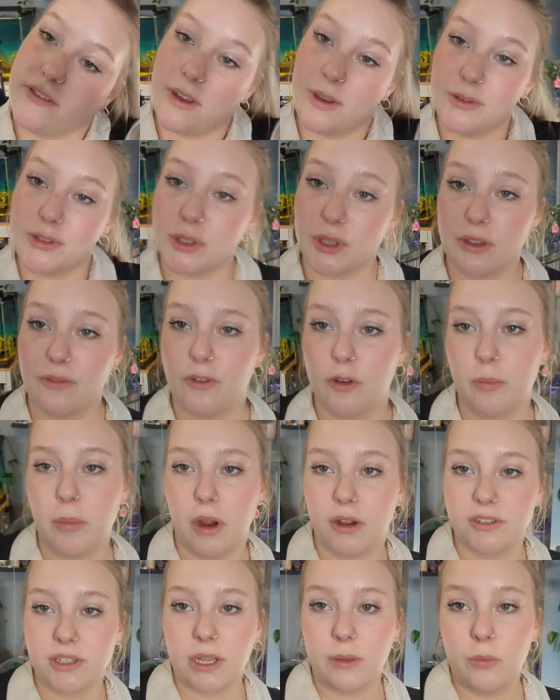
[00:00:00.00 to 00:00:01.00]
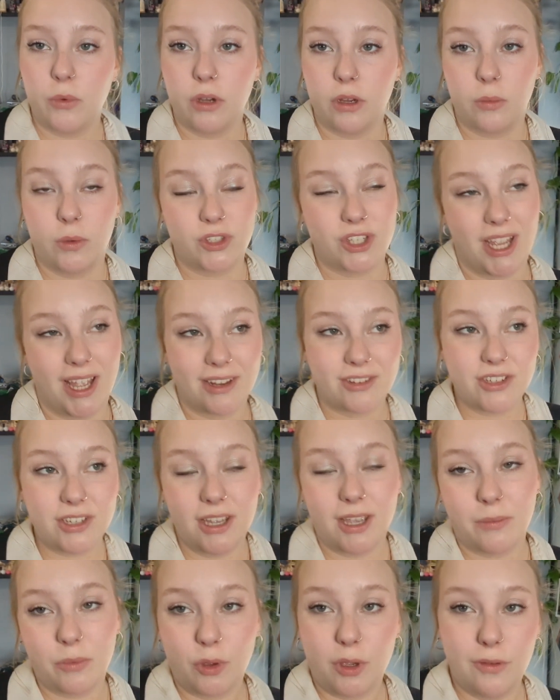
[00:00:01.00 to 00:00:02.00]
if I was looking for part-time work, which I
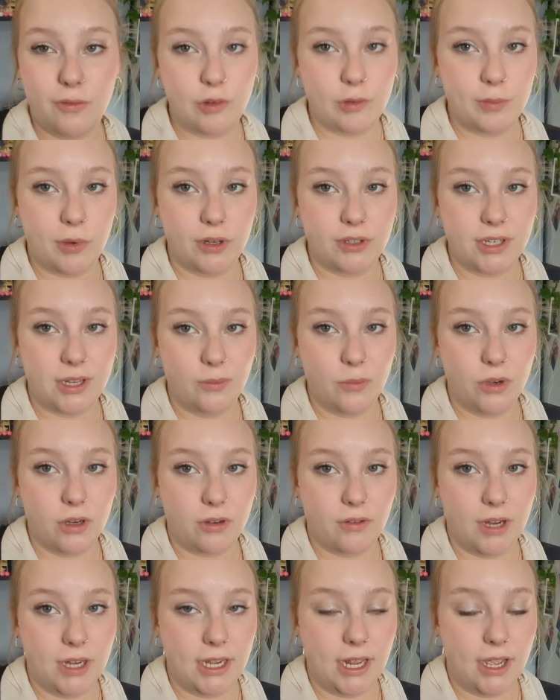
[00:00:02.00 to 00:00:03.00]
actually am looking for part-time work right